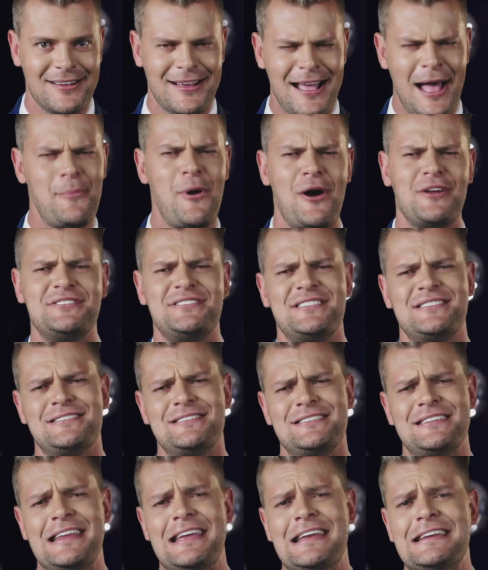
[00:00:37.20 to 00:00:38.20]
Come on,
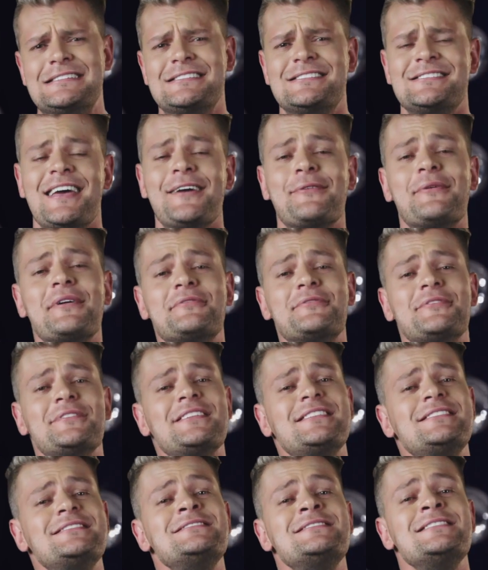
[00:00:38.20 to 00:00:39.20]
Denise, take one for the
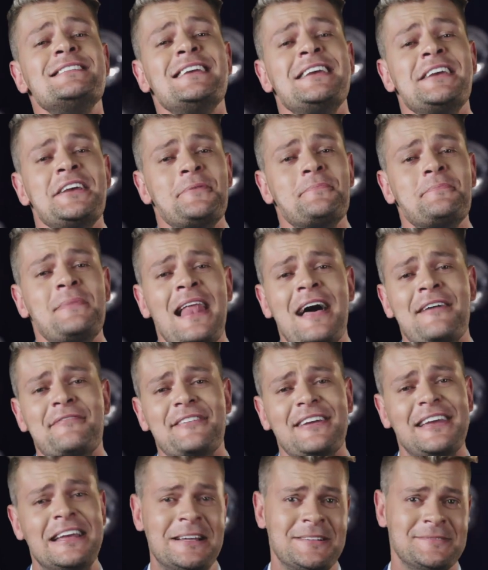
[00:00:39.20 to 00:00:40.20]
team,
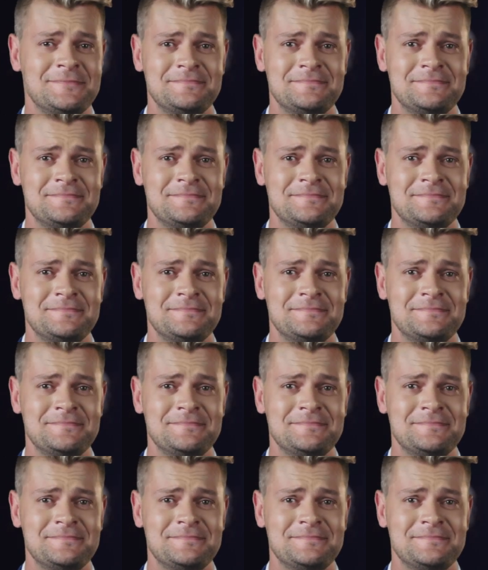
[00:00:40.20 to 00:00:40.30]
lovey.